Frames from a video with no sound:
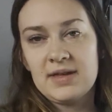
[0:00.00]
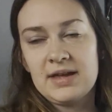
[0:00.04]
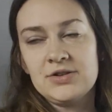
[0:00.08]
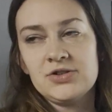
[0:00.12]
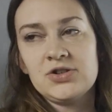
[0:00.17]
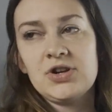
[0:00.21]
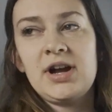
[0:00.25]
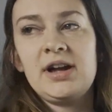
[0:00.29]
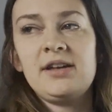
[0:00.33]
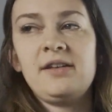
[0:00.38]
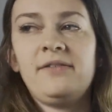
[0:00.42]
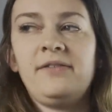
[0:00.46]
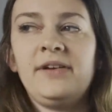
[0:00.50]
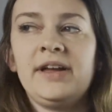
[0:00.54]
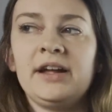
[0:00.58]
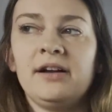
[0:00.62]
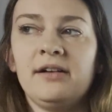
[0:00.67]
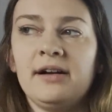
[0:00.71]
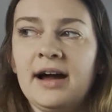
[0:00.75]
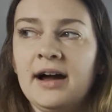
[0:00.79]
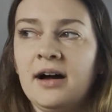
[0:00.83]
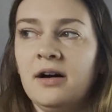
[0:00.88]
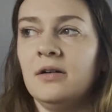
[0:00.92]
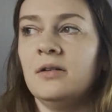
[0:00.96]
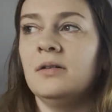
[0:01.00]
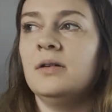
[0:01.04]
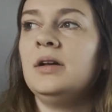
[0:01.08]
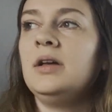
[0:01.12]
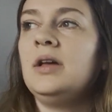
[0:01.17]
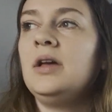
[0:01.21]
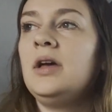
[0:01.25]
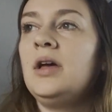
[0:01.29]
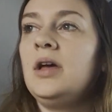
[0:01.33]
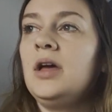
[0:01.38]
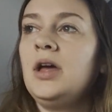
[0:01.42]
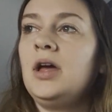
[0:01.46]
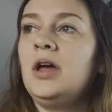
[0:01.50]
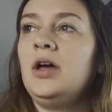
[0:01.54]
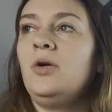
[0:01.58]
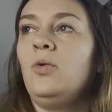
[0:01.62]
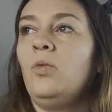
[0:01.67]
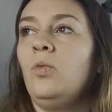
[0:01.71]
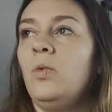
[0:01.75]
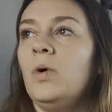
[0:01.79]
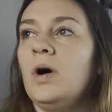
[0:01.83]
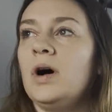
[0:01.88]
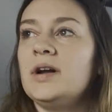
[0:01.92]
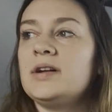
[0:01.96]
and trying to figure out
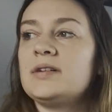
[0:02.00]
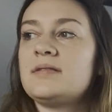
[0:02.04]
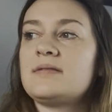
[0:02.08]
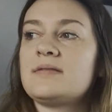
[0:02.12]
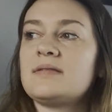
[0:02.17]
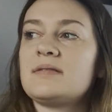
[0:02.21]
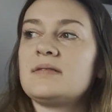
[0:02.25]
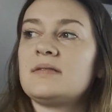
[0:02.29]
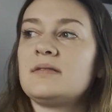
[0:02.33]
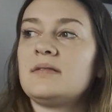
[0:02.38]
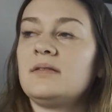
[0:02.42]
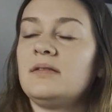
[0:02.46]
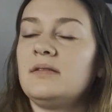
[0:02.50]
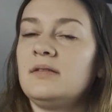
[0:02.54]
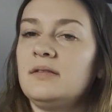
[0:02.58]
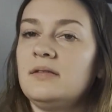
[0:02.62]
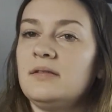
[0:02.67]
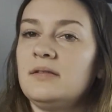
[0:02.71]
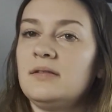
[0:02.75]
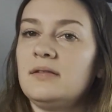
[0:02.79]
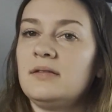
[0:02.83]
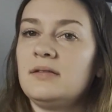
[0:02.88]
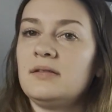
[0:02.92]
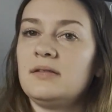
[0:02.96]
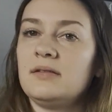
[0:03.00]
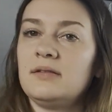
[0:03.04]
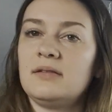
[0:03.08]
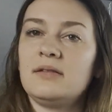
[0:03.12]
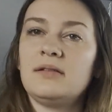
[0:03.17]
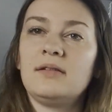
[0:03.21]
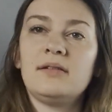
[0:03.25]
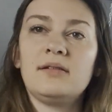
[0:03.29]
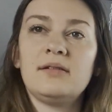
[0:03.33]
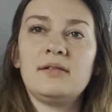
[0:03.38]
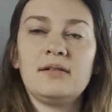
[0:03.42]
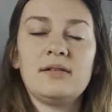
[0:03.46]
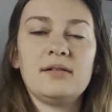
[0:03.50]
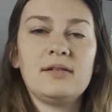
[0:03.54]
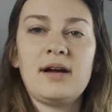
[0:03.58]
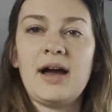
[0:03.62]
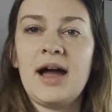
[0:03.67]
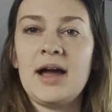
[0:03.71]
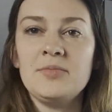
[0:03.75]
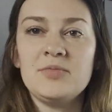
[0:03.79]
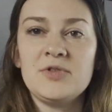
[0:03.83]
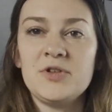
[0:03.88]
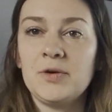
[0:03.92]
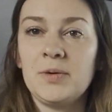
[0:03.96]
what
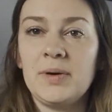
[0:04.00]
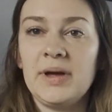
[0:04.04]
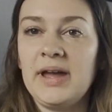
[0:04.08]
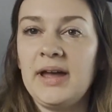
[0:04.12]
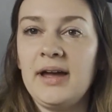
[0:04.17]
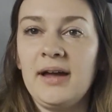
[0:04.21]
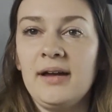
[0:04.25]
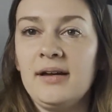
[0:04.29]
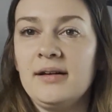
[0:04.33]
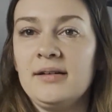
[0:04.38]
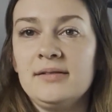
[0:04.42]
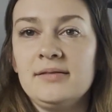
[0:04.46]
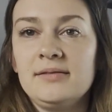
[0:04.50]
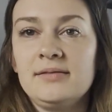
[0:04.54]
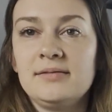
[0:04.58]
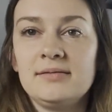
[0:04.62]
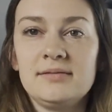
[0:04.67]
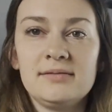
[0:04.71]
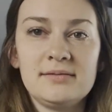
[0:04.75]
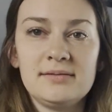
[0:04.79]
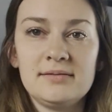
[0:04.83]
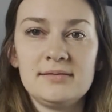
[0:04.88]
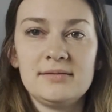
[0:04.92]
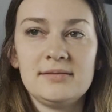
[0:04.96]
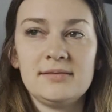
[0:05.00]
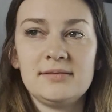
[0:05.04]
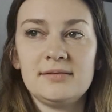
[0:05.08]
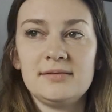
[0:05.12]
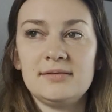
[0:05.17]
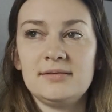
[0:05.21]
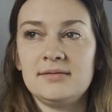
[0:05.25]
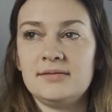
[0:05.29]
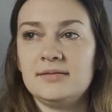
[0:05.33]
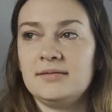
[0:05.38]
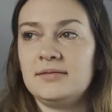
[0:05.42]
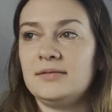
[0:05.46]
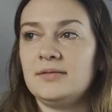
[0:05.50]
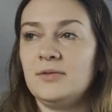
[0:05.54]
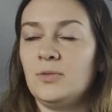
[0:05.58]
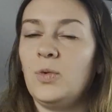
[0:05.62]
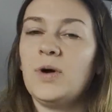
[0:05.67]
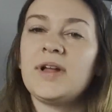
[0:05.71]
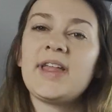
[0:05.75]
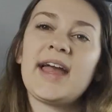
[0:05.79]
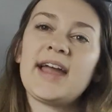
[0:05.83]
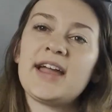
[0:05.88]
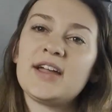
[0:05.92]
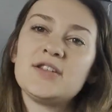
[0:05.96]
I'm doing,
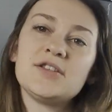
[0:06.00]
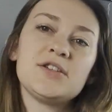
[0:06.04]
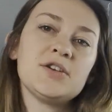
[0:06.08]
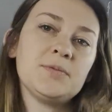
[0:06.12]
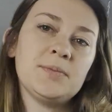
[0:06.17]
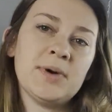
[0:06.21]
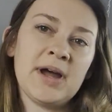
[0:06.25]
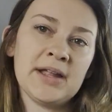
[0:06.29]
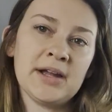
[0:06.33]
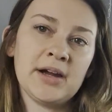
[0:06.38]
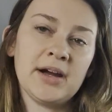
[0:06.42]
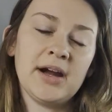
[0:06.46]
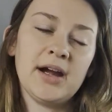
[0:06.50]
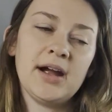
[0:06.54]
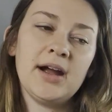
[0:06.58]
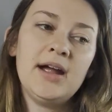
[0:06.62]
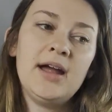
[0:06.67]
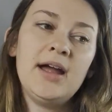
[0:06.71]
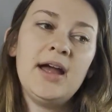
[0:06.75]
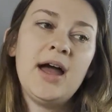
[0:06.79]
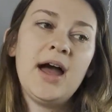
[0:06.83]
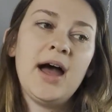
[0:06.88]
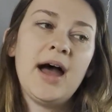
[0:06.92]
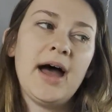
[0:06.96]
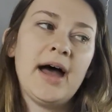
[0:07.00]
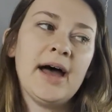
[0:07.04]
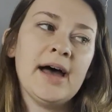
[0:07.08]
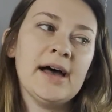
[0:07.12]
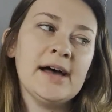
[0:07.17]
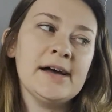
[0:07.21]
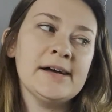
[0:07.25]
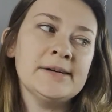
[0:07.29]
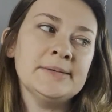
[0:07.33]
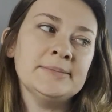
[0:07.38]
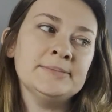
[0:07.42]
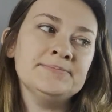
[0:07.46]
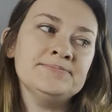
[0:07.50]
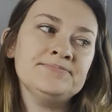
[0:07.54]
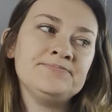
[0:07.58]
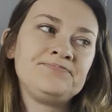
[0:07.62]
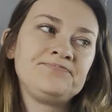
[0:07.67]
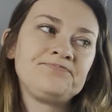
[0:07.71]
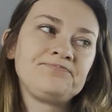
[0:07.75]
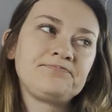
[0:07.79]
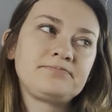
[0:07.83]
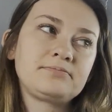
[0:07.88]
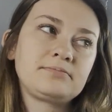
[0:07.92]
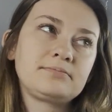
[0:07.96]
what I can do better. I'm